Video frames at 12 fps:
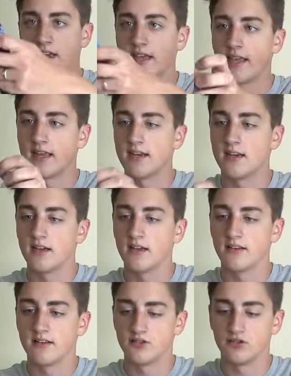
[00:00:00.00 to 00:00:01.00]
They can
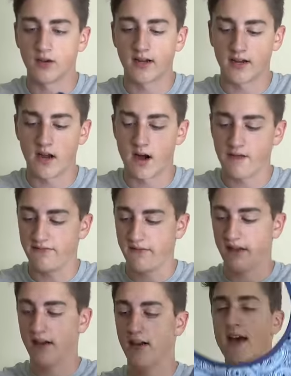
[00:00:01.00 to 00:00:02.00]
drink
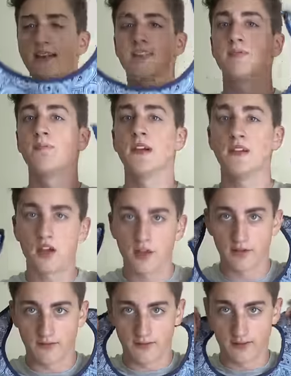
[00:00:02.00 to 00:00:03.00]
coffee and spill all
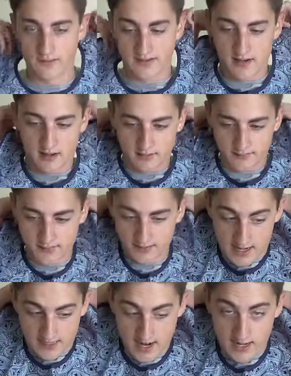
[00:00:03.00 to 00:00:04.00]
over themselves
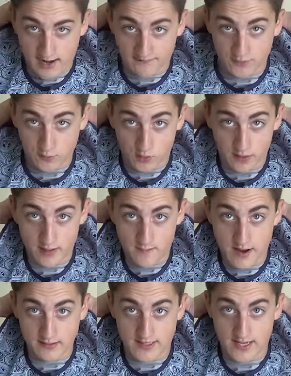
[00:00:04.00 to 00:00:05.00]
and not have to worry
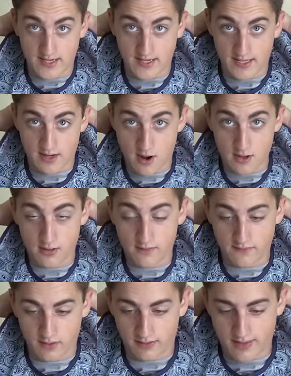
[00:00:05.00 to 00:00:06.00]
about getting it all
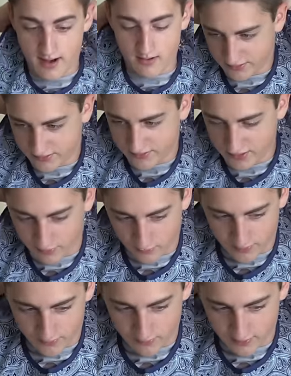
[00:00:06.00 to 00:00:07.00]
over their suit
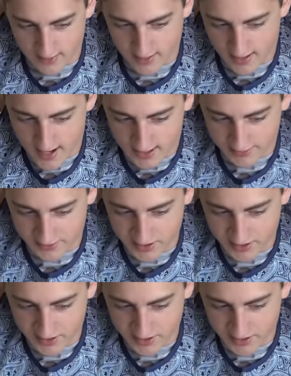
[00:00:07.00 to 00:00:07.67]
when they're looking at hot